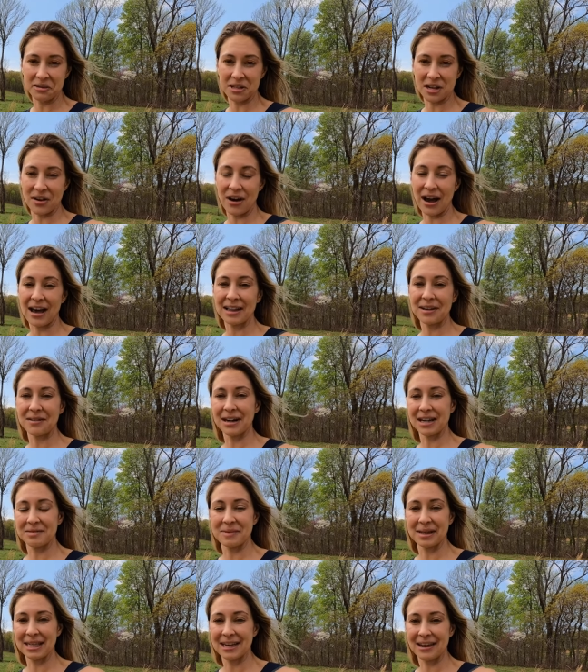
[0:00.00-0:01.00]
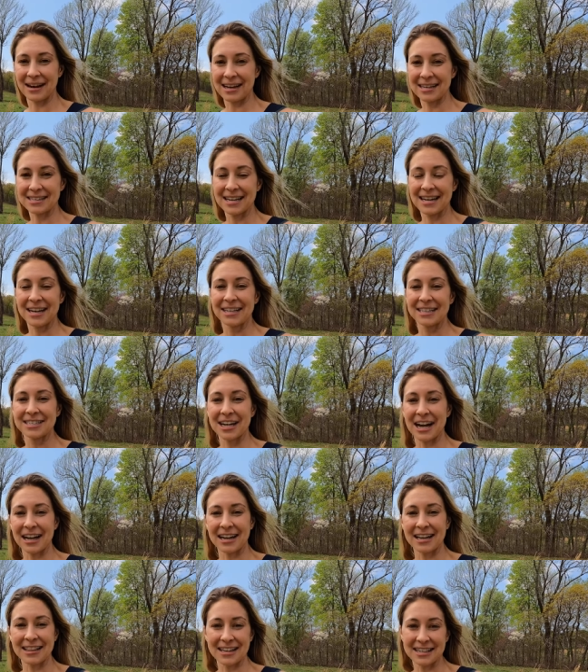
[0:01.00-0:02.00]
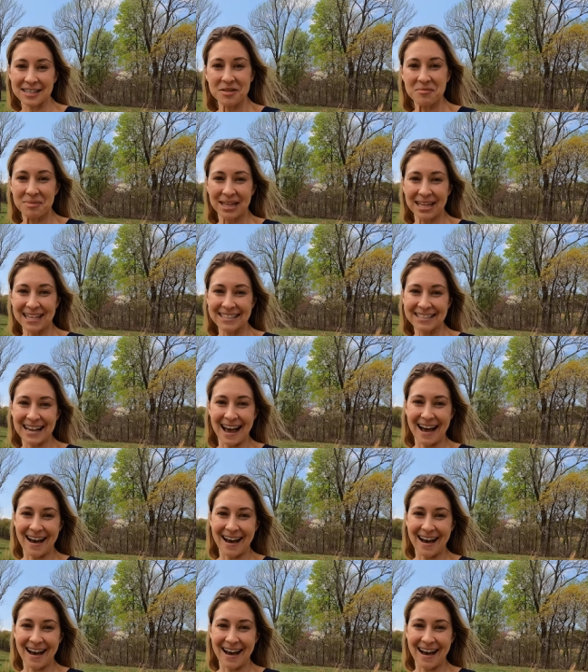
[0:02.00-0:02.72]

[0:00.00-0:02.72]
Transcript: So highly recommend that you guys check this place